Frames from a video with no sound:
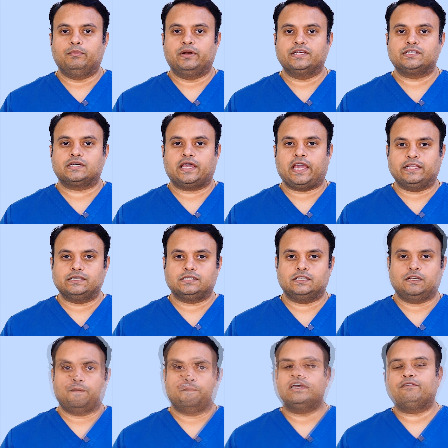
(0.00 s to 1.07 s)
breast
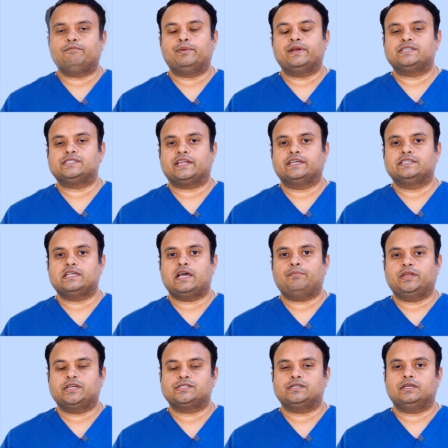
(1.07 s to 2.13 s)
cancer. Cell breast
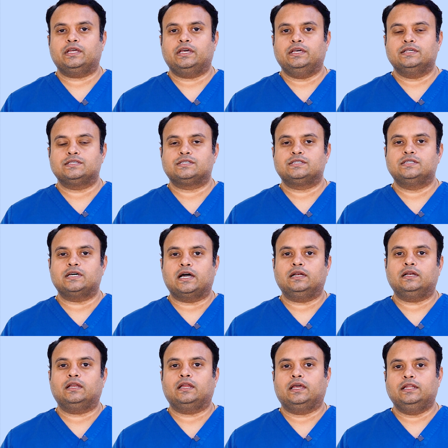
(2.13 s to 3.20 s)
examination is
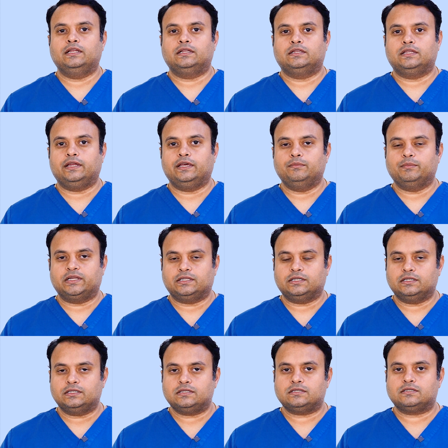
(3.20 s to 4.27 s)
done in three
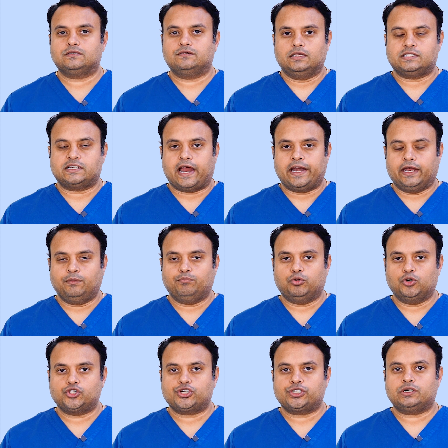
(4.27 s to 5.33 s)
methods: standing
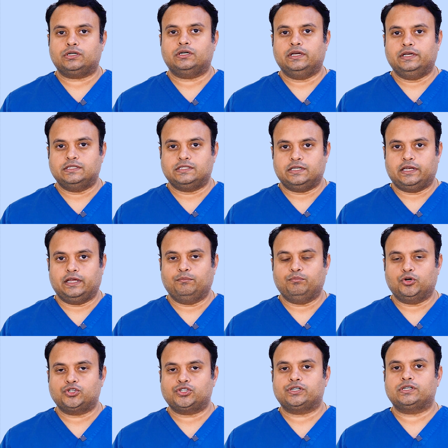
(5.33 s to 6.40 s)
posture, in
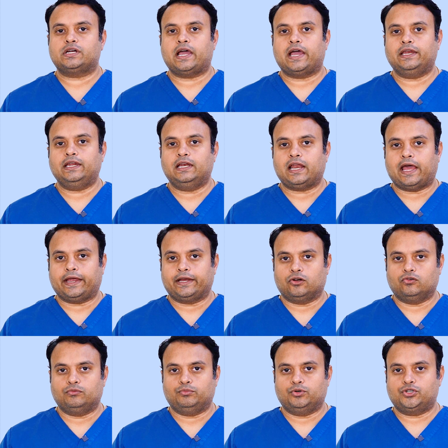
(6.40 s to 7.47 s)
sitting posture, and in lying
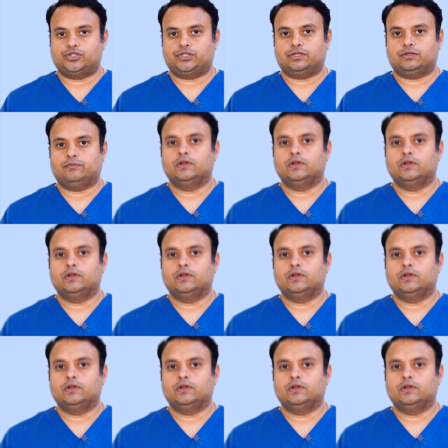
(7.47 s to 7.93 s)
down posture.